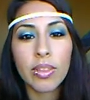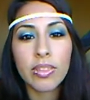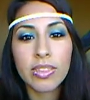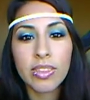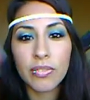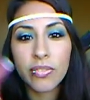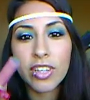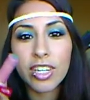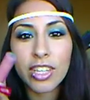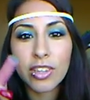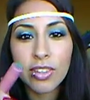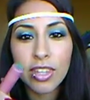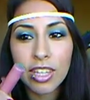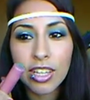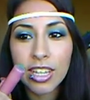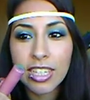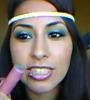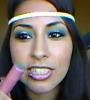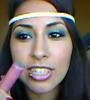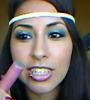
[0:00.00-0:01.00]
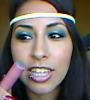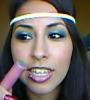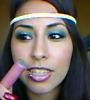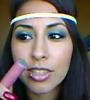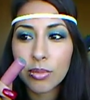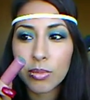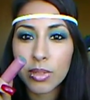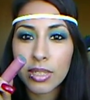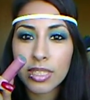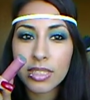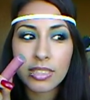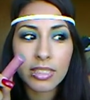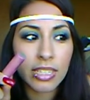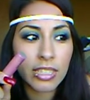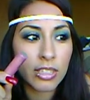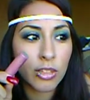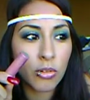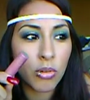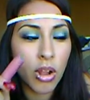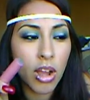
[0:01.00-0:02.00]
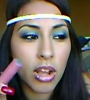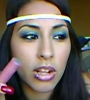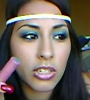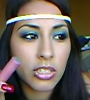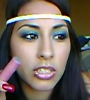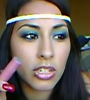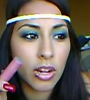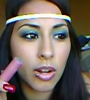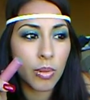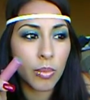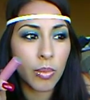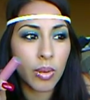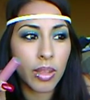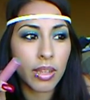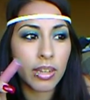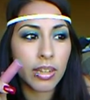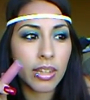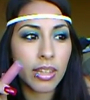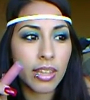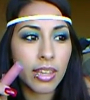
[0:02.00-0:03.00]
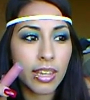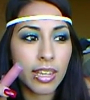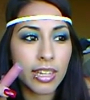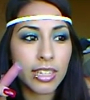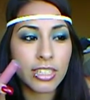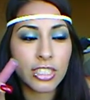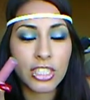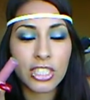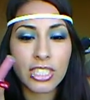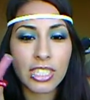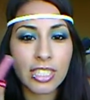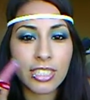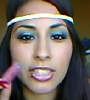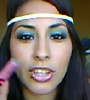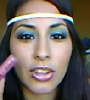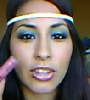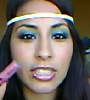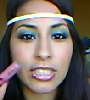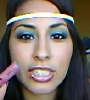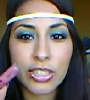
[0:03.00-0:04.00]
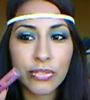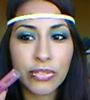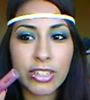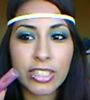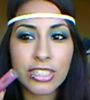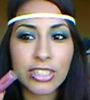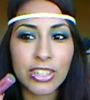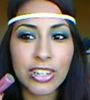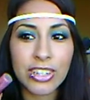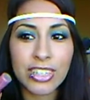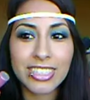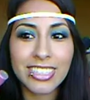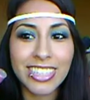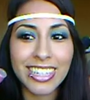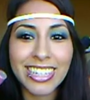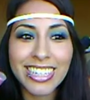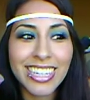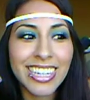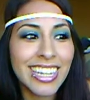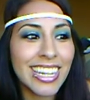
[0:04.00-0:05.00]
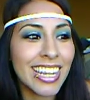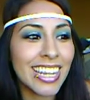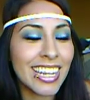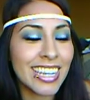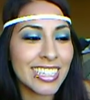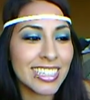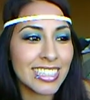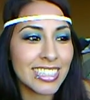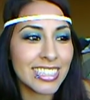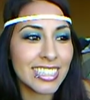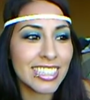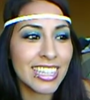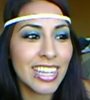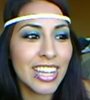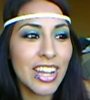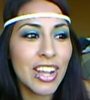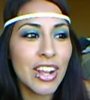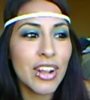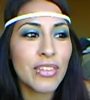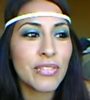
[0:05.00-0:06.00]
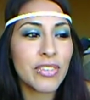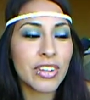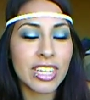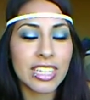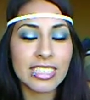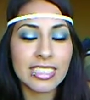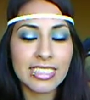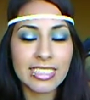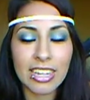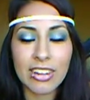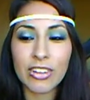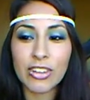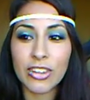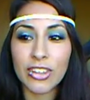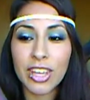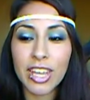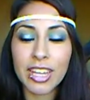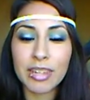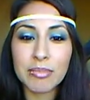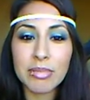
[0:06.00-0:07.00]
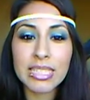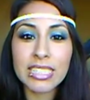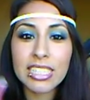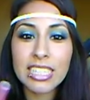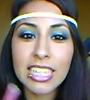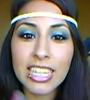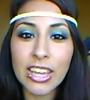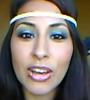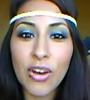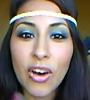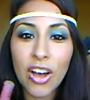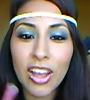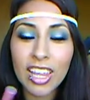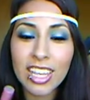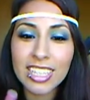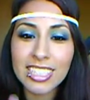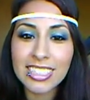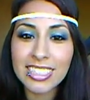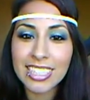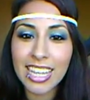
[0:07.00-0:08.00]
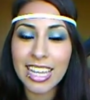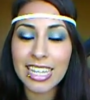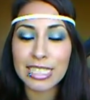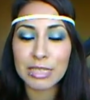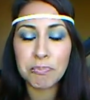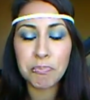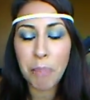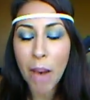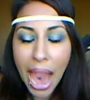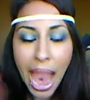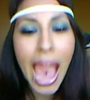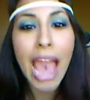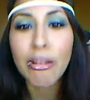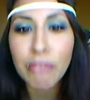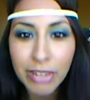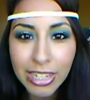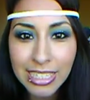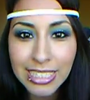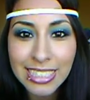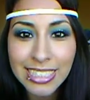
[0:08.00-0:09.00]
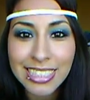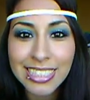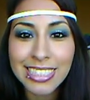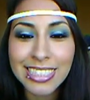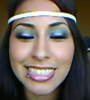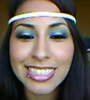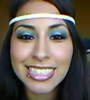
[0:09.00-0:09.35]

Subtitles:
the video that you guys are going to like, the one that's like the rock star one, and then she sings all these different songs on it, it's freaking hysterical, and mizzzzcleo, all I can say is pirates!